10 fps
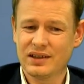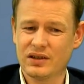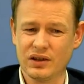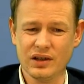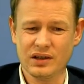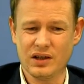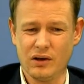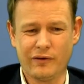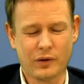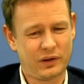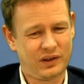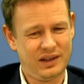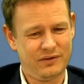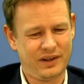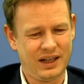to go for
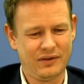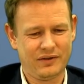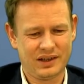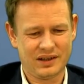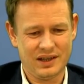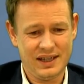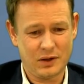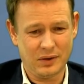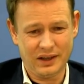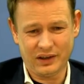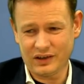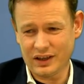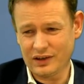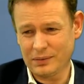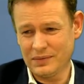c5 in an equalizing
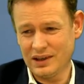sense.